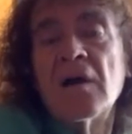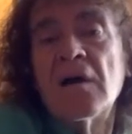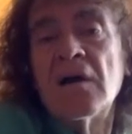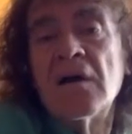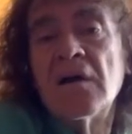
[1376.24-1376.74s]

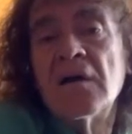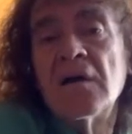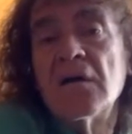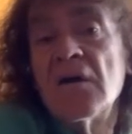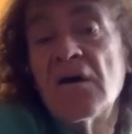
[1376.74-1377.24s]

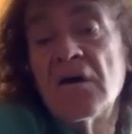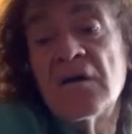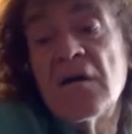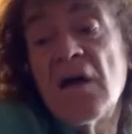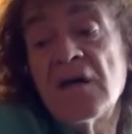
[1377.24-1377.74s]

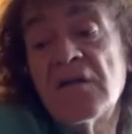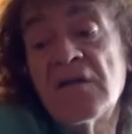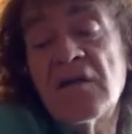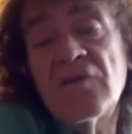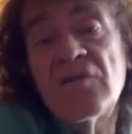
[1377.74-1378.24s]
I
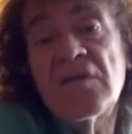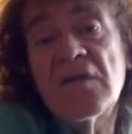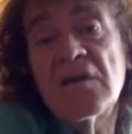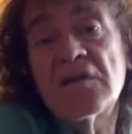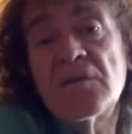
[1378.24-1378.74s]
think
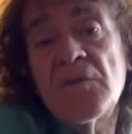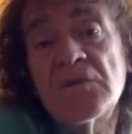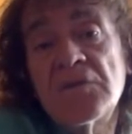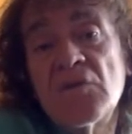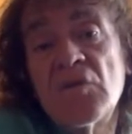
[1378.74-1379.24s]
everything is
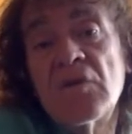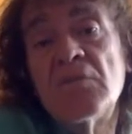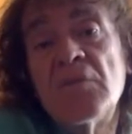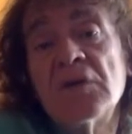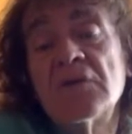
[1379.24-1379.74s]
possible,
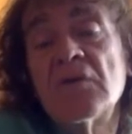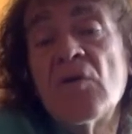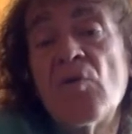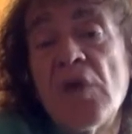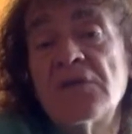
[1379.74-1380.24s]
but
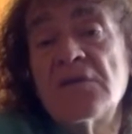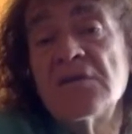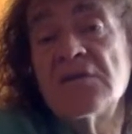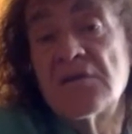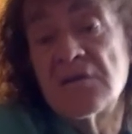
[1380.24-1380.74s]
what
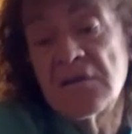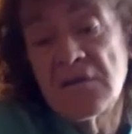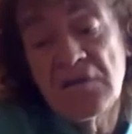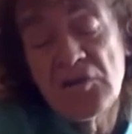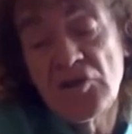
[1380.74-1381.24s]
is
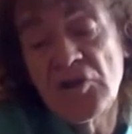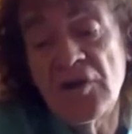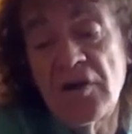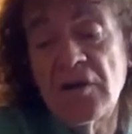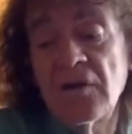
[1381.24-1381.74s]

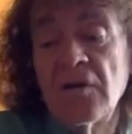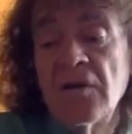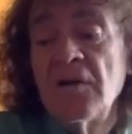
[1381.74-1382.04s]
sure,